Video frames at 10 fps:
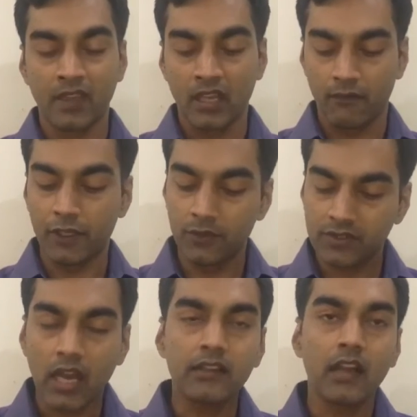When you
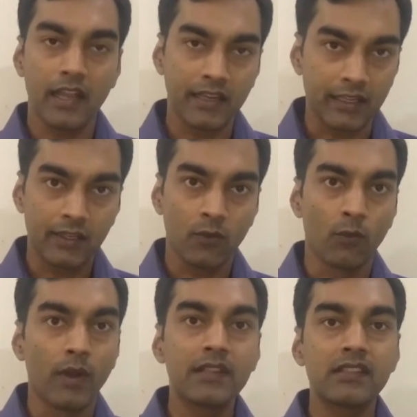start hiring,
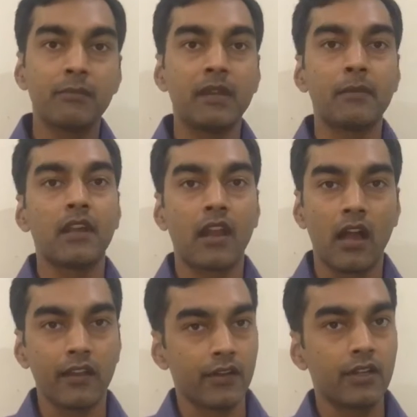once the people are
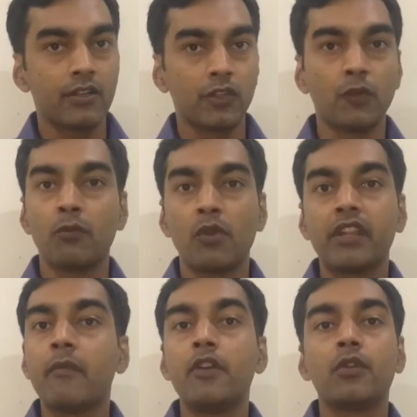hired, you would put
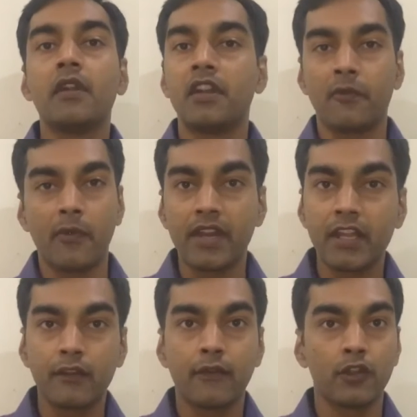them into a
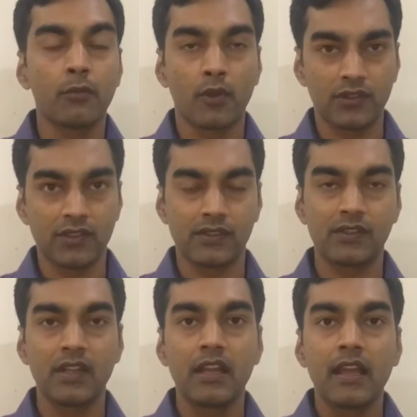training for your process.
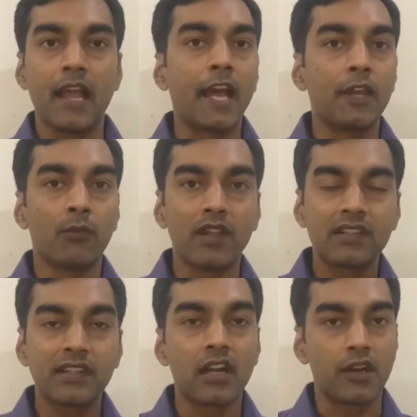And once
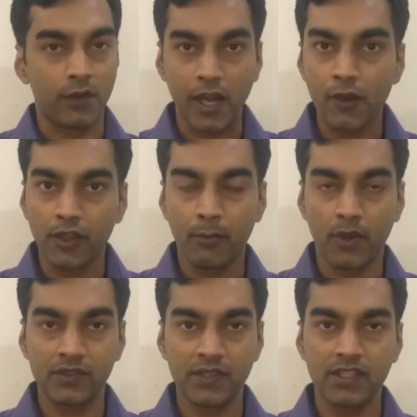they are trained on the
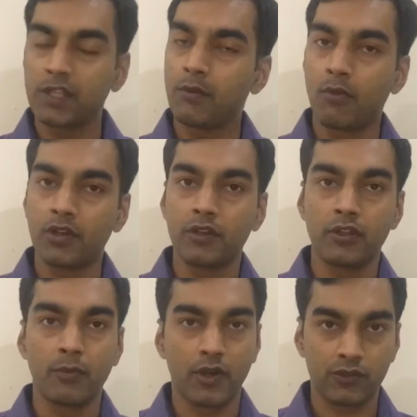process, they will put into the
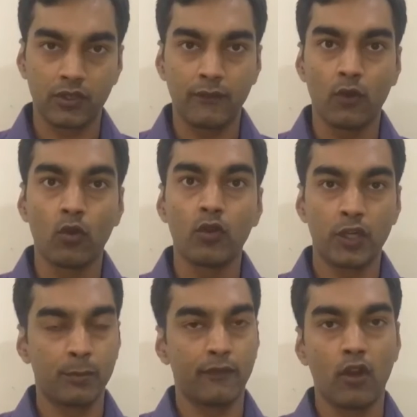production flow to
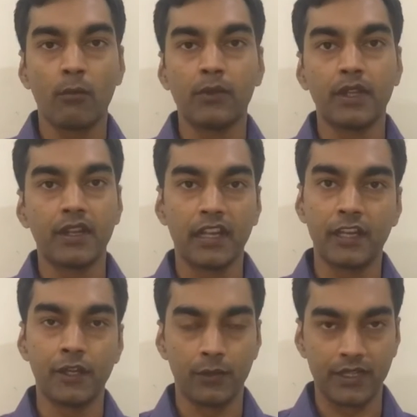perform their daily
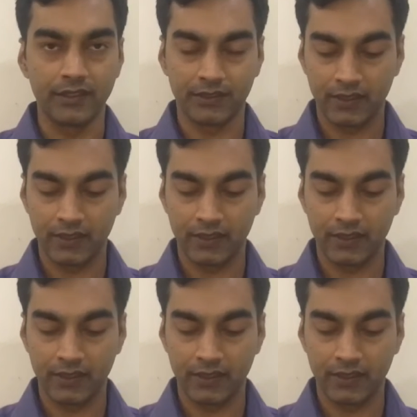duties.